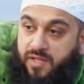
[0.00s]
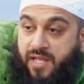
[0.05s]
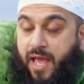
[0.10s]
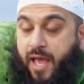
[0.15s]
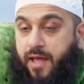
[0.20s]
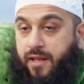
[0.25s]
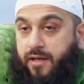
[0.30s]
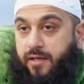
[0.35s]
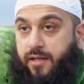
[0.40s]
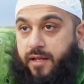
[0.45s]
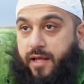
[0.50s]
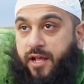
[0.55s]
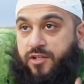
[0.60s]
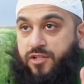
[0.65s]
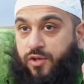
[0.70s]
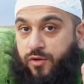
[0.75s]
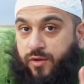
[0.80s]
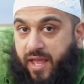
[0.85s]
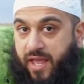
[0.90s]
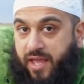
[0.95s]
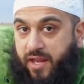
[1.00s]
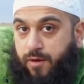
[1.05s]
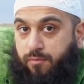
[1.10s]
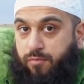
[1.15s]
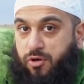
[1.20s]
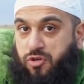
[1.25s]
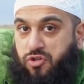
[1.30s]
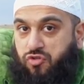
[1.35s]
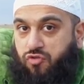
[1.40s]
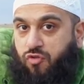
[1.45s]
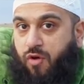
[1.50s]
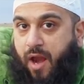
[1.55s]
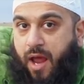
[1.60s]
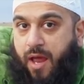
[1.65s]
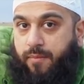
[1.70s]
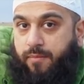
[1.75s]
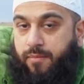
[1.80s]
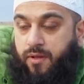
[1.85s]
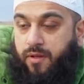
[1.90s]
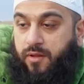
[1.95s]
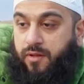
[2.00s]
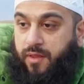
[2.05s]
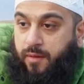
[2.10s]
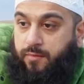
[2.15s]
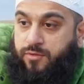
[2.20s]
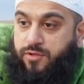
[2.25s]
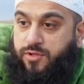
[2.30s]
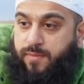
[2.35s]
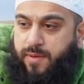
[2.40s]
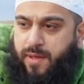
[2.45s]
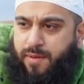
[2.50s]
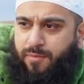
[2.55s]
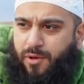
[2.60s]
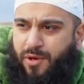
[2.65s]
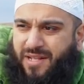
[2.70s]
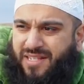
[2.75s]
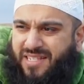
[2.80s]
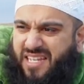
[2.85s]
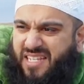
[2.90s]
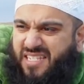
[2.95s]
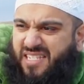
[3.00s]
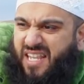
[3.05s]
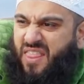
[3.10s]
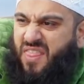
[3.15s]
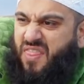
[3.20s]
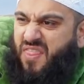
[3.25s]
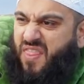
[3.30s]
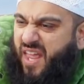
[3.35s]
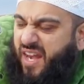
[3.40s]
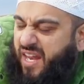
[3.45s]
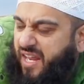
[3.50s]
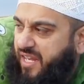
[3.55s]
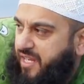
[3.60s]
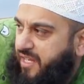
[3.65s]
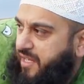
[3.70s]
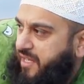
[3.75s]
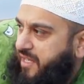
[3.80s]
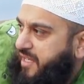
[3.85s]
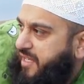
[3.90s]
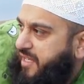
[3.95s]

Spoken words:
Yet, it's okay to prescribe them to people. It's a synthetic.